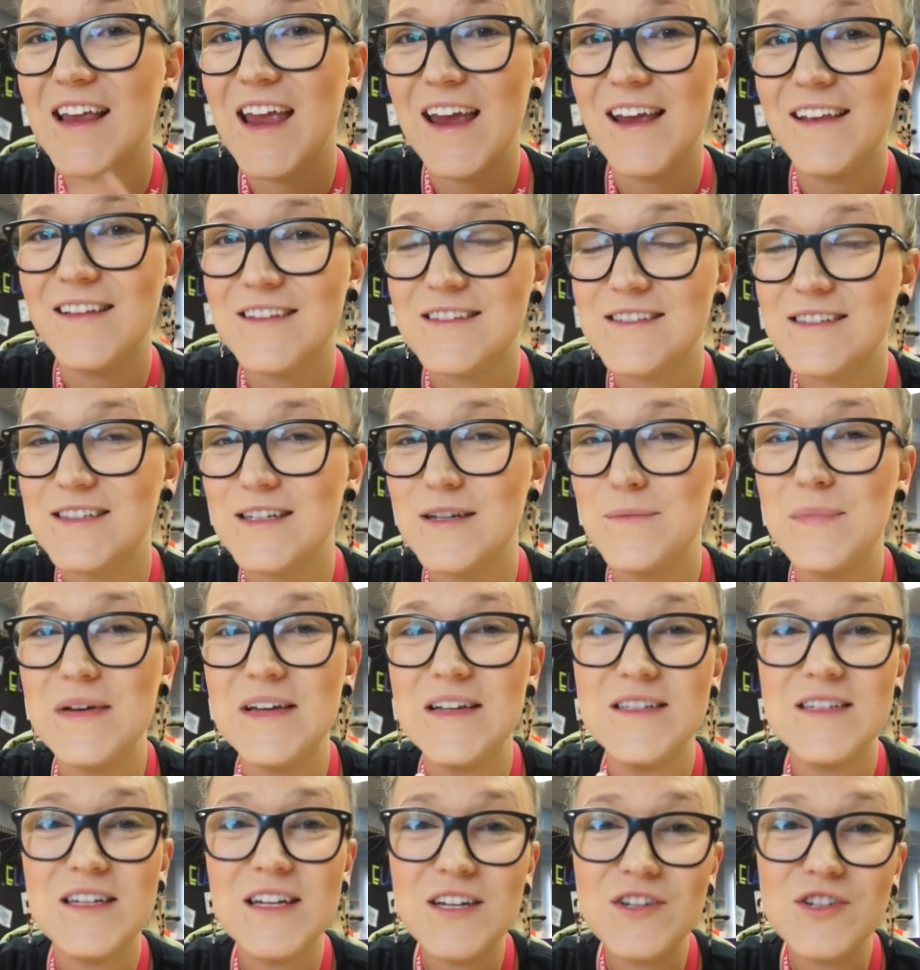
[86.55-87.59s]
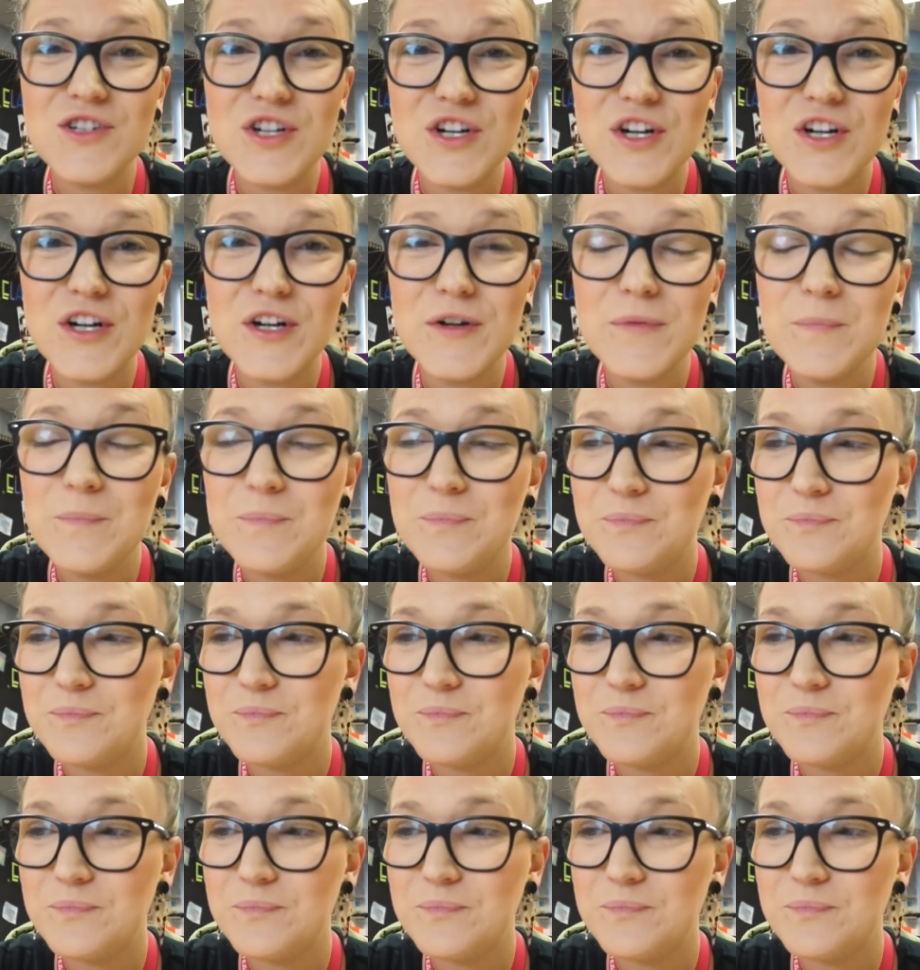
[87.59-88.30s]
Kate the Sleepy Teacher,